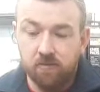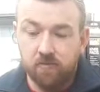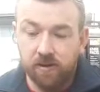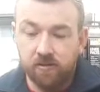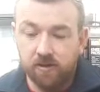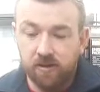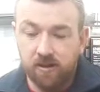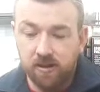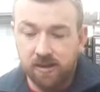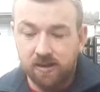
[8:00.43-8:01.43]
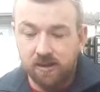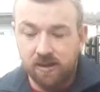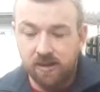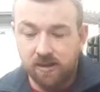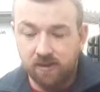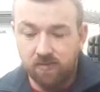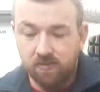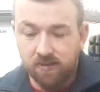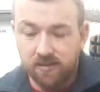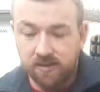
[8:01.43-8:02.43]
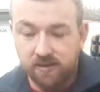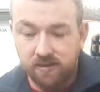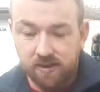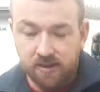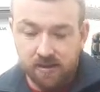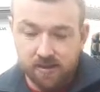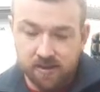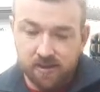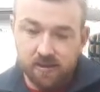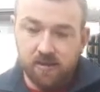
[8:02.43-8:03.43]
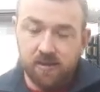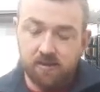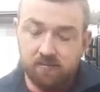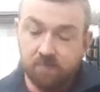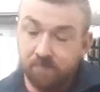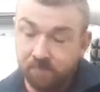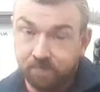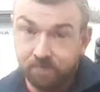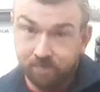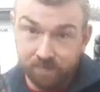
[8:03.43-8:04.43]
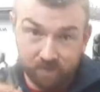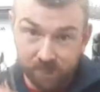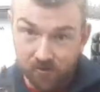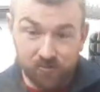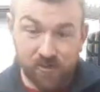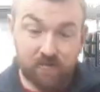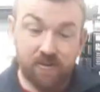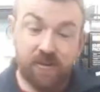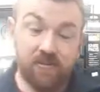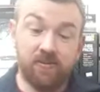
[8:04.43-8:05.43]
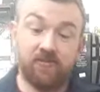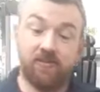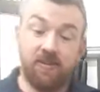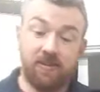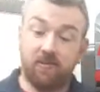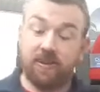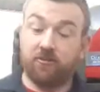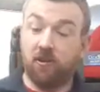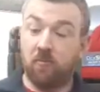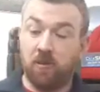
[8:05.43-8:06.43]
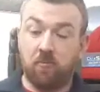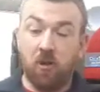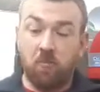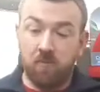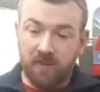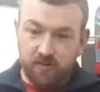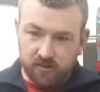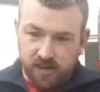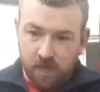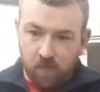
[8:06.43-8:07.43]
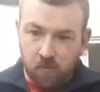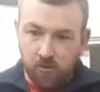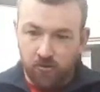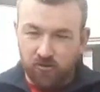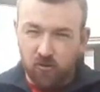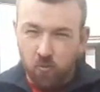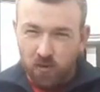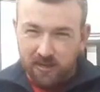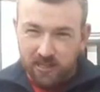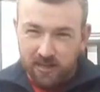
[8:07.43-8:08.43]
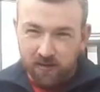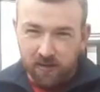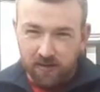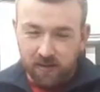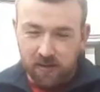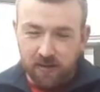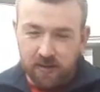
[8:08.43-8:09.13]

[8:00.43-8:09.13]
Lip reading: 1-ring cooker. And again, I love these here. They used that for years. Great job. Only problem with this type of one, there's no windshield on it,